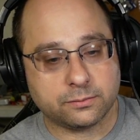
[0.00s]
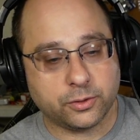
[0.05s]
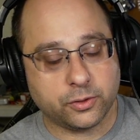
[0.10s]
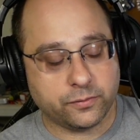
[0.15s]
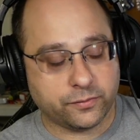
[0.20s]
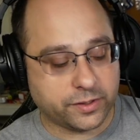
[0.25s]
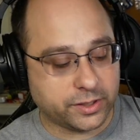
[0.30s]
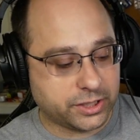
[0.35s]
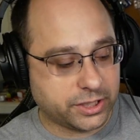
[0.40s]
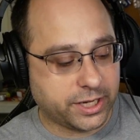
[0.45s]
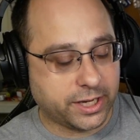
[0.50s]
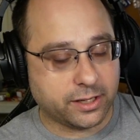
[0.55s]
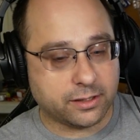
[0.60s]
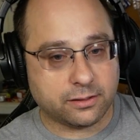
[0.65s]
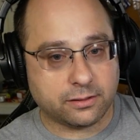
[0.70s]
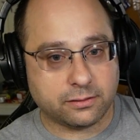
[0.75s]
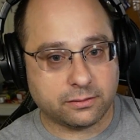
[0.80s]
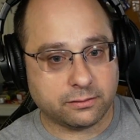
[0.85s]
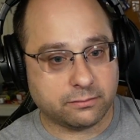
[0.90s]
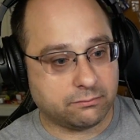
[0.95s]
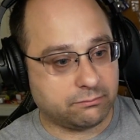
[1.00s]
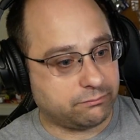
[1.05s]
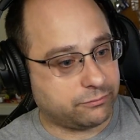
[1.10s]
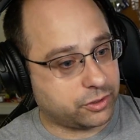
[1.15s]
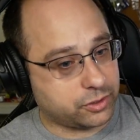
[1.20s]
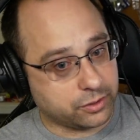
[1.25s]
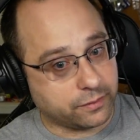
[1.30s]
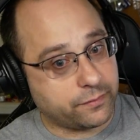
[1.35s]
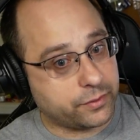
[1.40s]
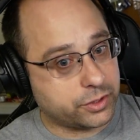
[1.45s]
move the channel,
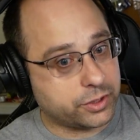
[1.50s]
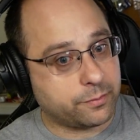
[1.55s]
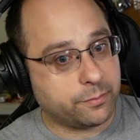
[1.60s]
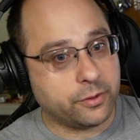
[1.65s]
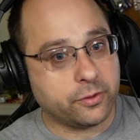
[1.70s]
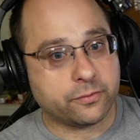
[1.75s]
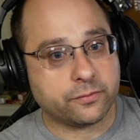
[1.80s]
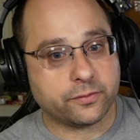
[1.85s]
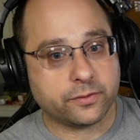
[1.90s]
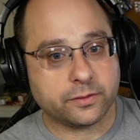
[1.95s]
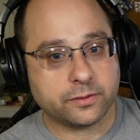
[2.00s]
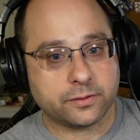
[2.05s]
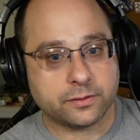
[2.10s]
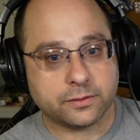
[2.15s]
the servo should move.